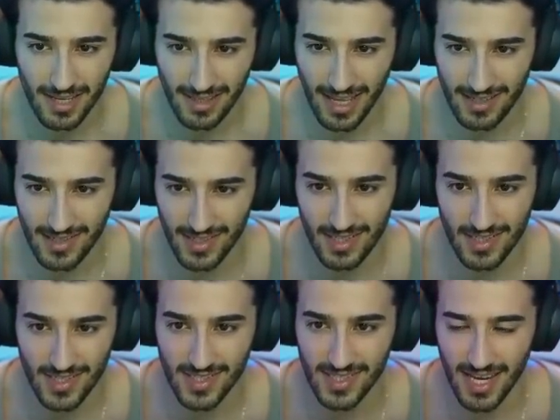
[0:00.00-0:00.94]
That is
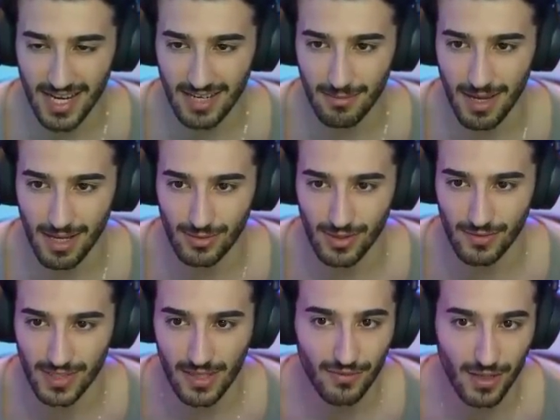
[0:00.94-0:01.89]
insane amounts of
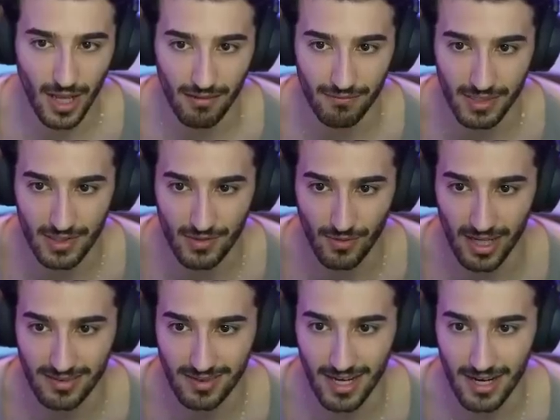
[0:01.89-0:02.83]
self-confidence
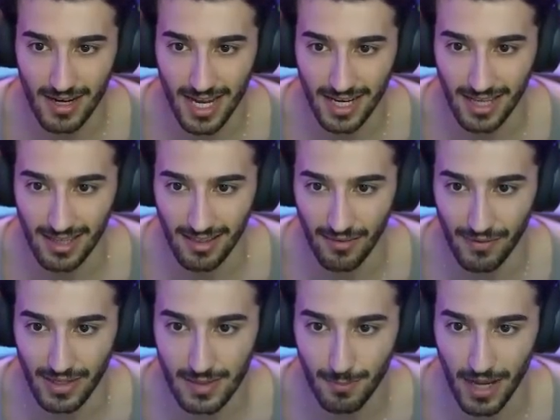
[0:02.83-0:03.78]
right there, and I love
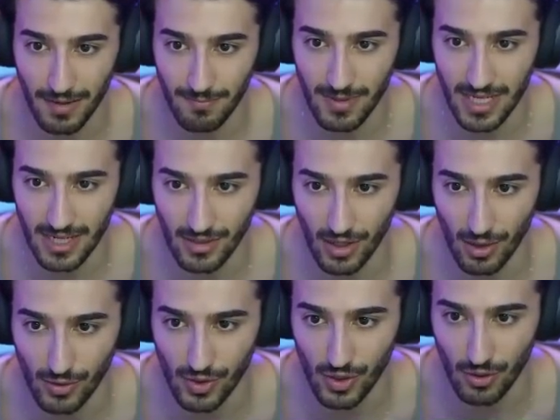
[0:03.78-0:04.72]
it. But here
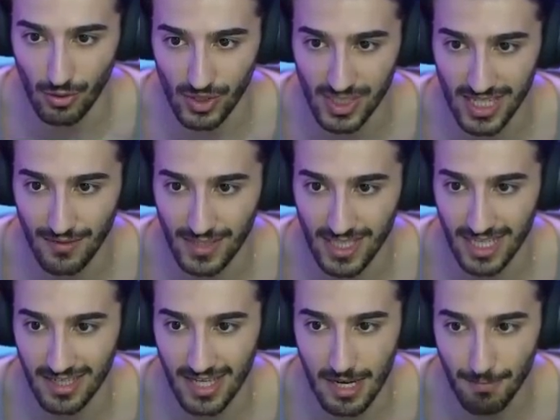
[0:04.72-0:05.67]
goes
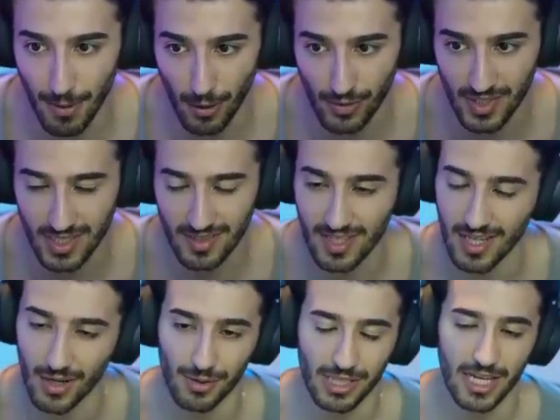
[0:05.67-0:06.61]
Kulusevski. Near post is the
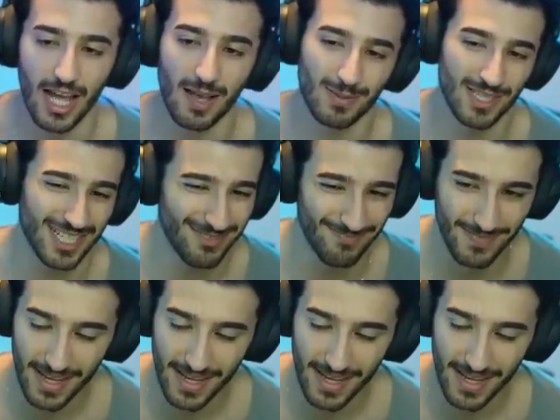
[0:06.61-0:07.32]
only option.